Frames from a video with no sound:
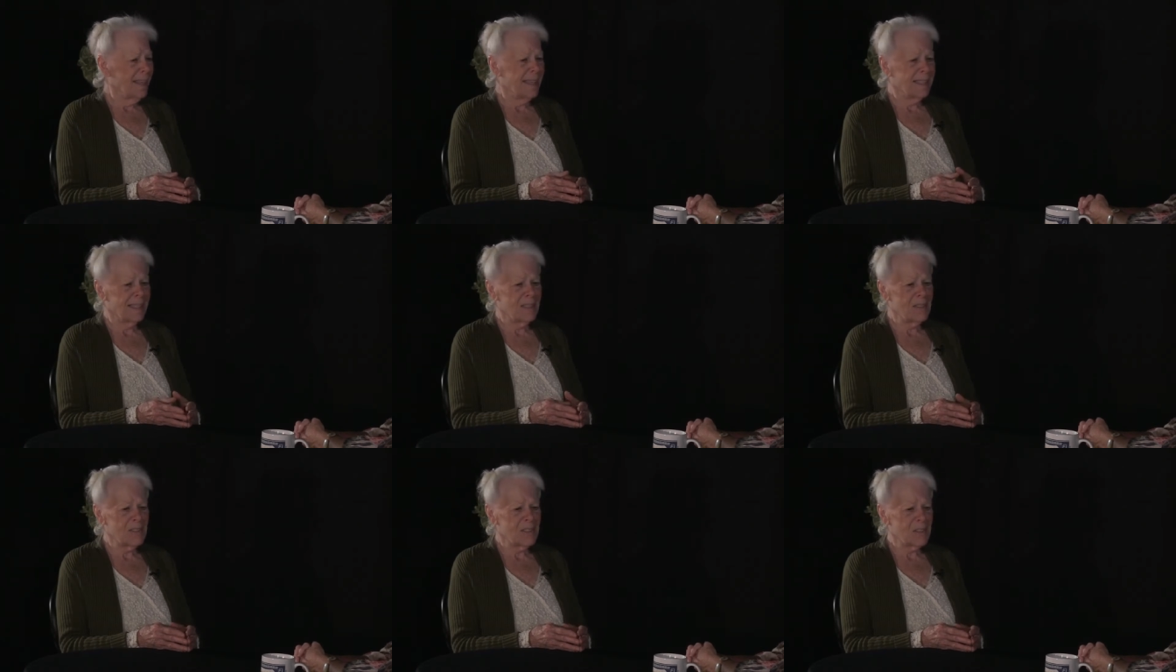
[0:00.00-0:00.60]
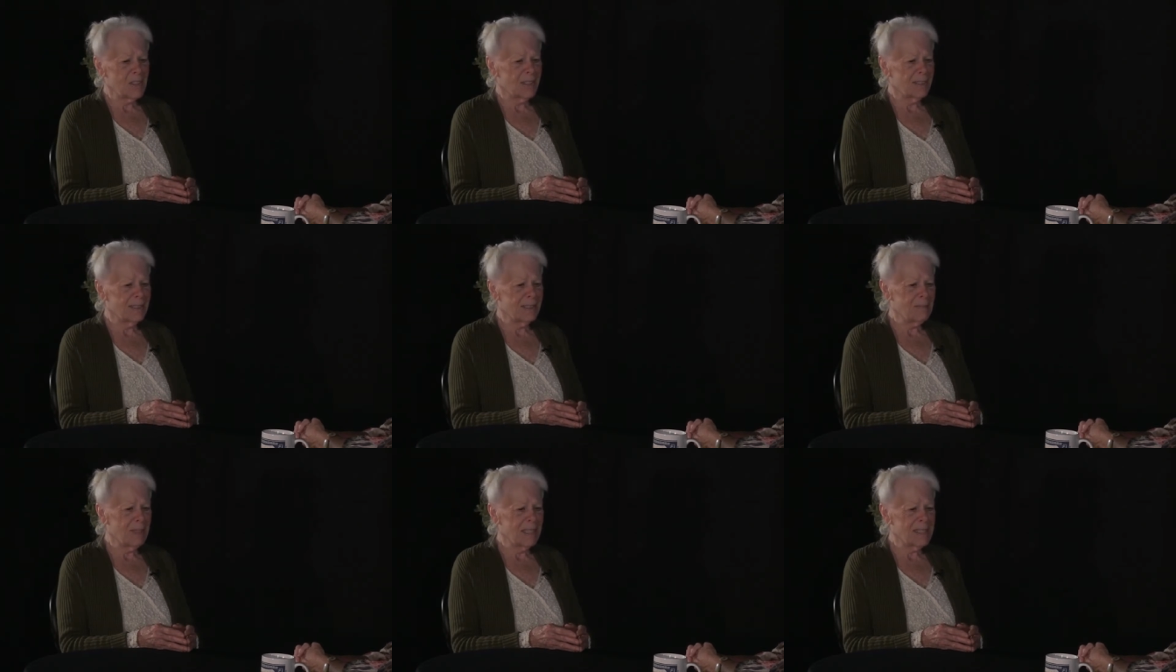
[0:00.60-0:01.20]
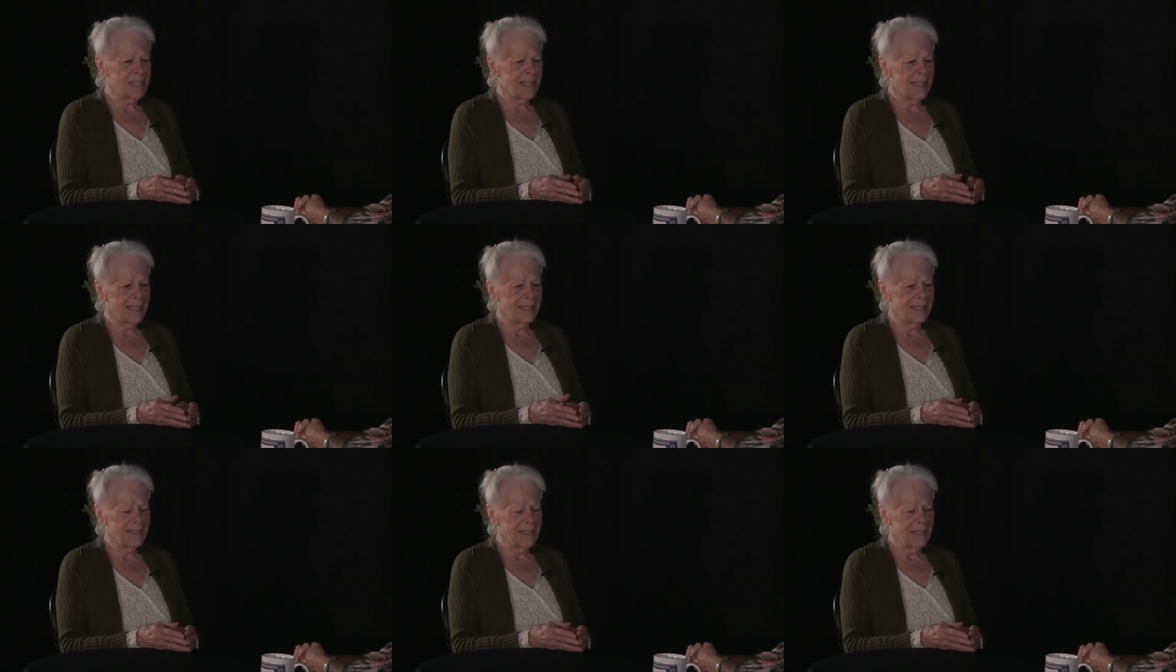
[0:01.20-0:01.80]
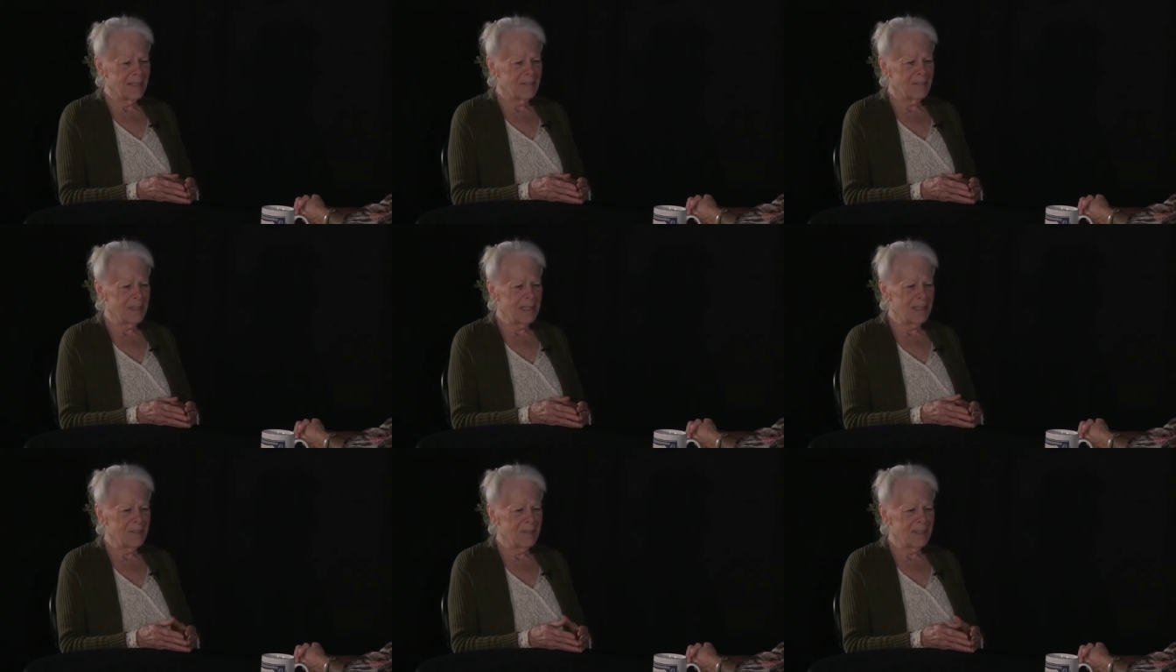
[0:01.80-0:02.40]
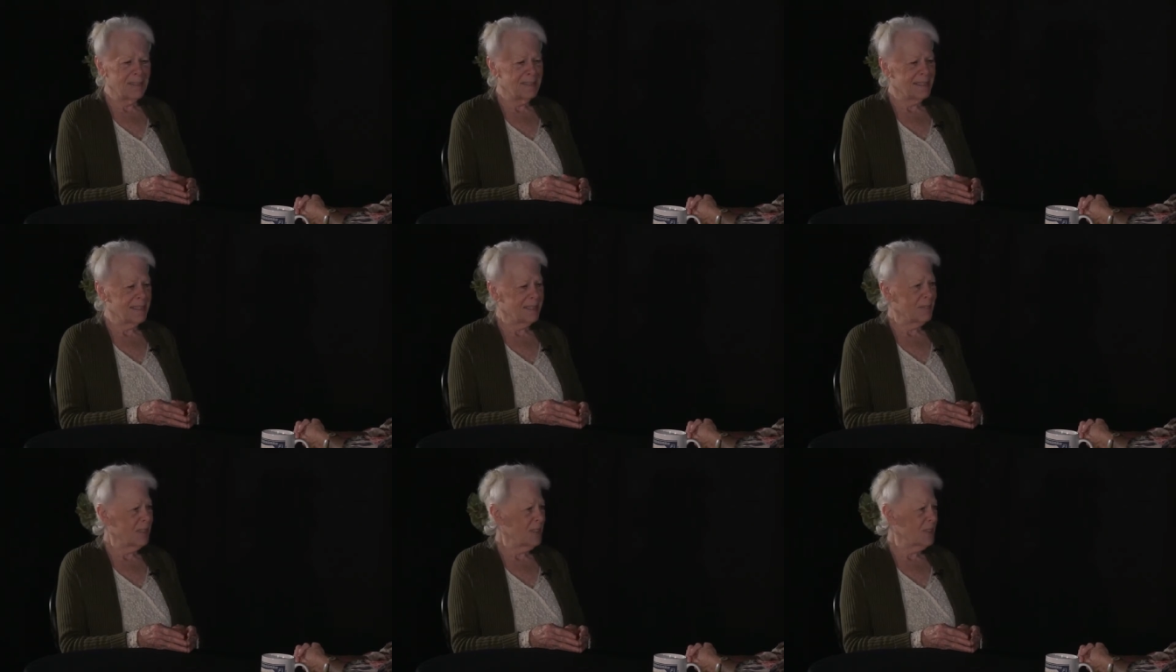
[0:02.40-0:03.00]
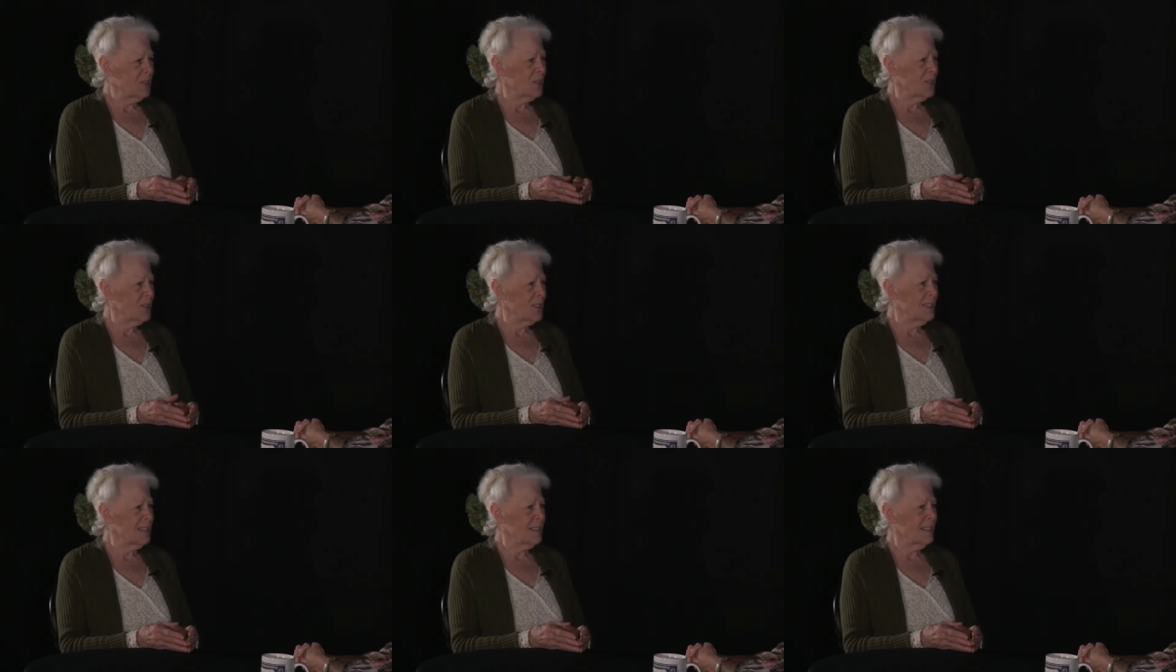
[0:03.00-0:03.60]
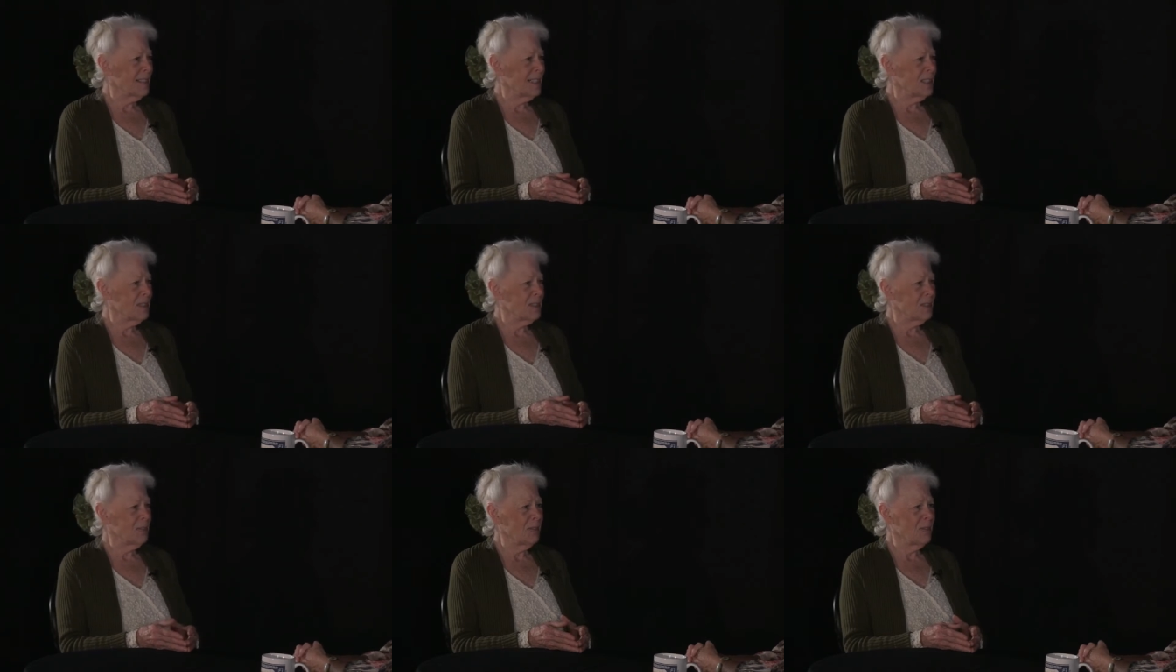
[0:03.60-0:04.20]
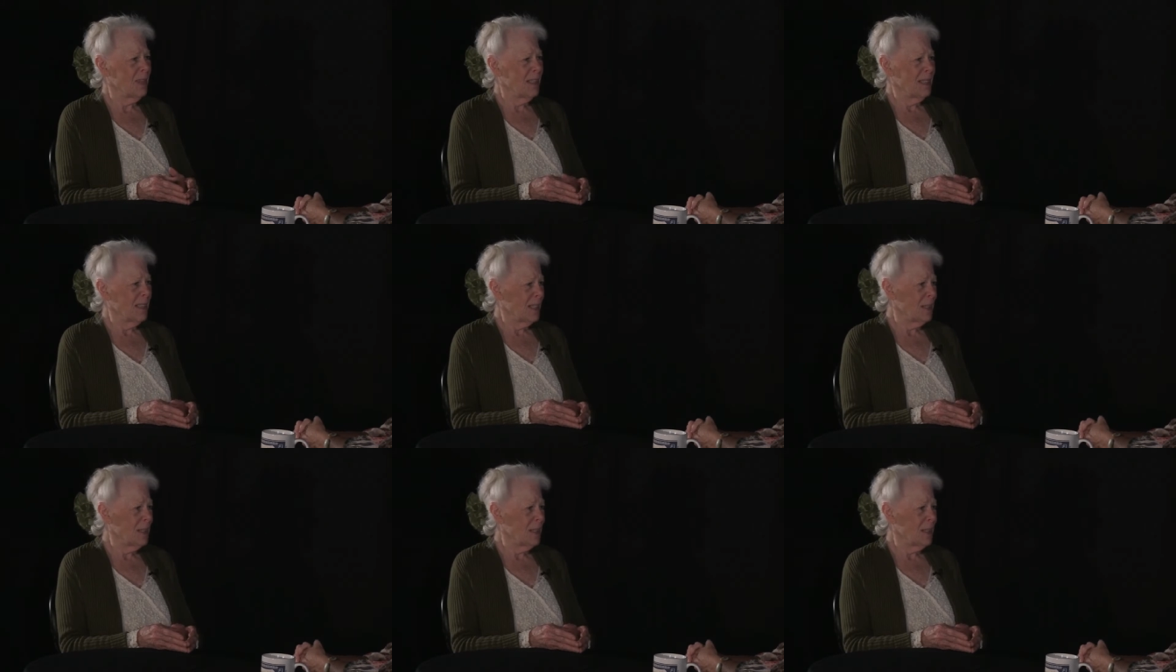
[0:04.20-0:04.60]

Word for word: And I used to chuckle at my dad when he would, uh, with his Christian science, if, mm.